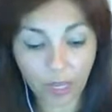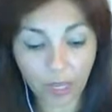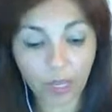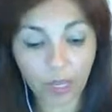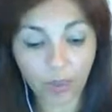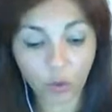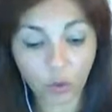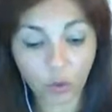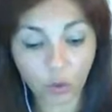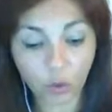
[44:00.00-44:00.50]

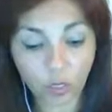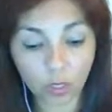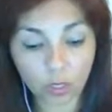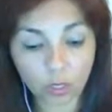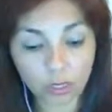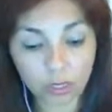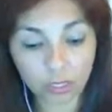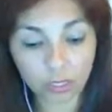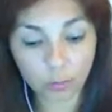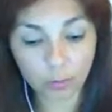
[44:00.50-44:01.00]

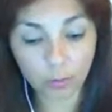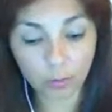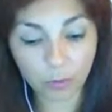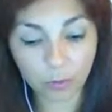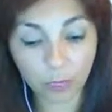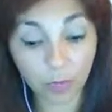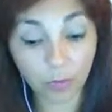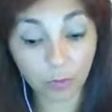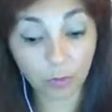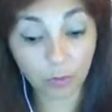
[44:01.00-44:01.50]
adorned
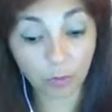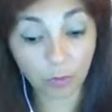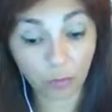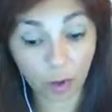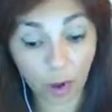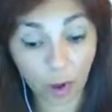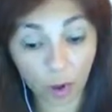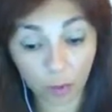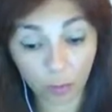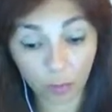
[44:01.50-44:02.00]
Samaria with
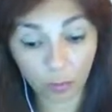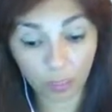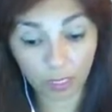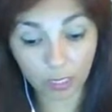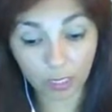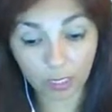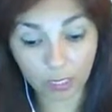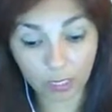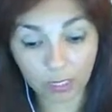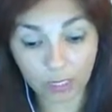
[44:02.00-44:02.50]

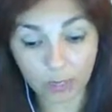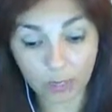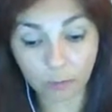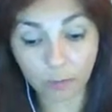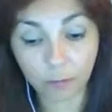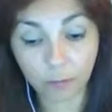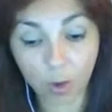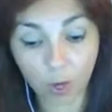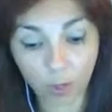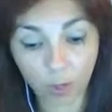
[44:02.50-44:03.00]
opulent
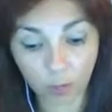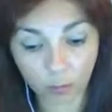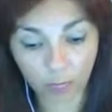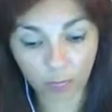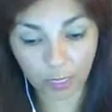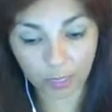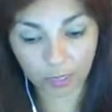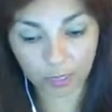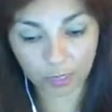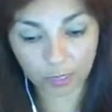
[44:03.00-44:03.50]

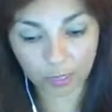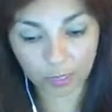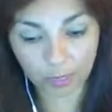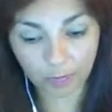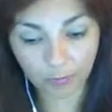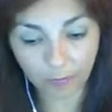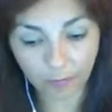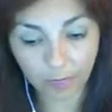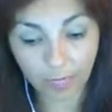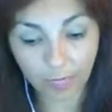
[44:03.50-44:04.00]
monuments,
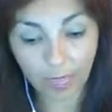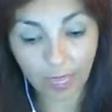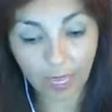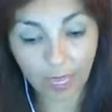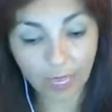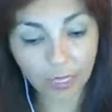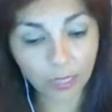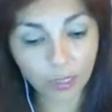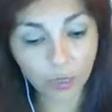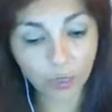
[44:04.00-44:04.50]

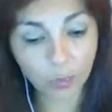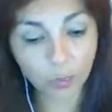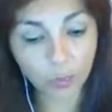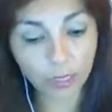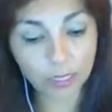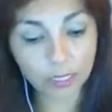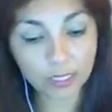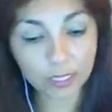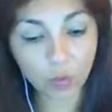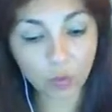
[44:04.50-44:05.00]
and to
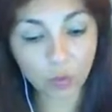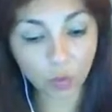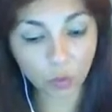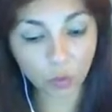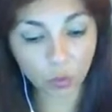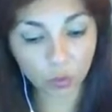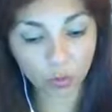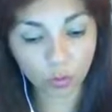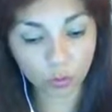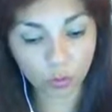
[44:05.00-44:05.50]
please
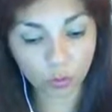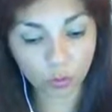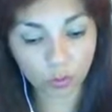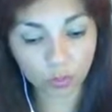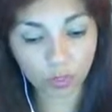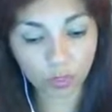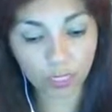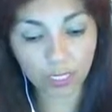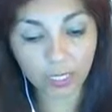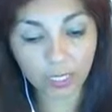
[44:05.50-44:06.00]

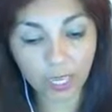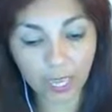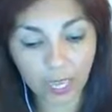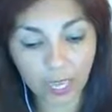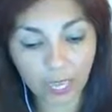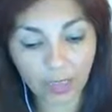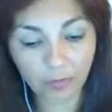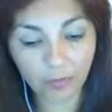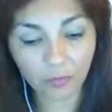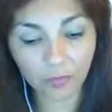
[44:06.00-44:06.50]
Augustus
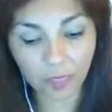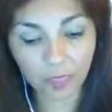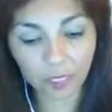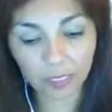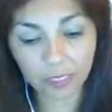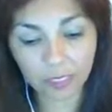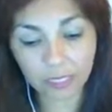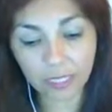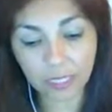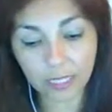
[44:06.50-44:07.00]
gave
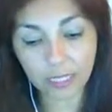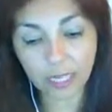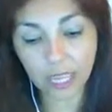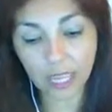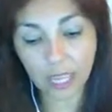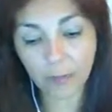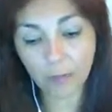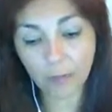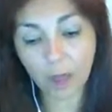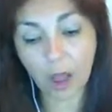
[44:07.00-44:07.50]
it the
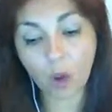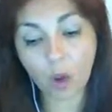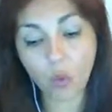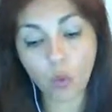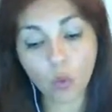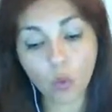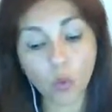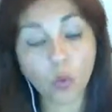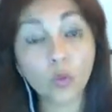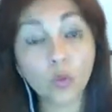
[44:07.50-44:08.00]
name
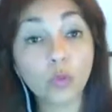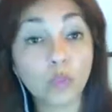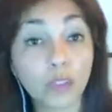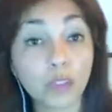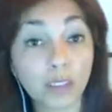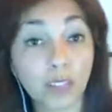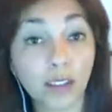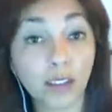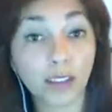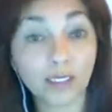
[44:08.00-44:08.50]

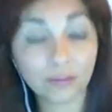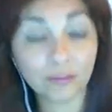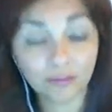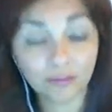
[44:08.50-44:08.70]
Augusta,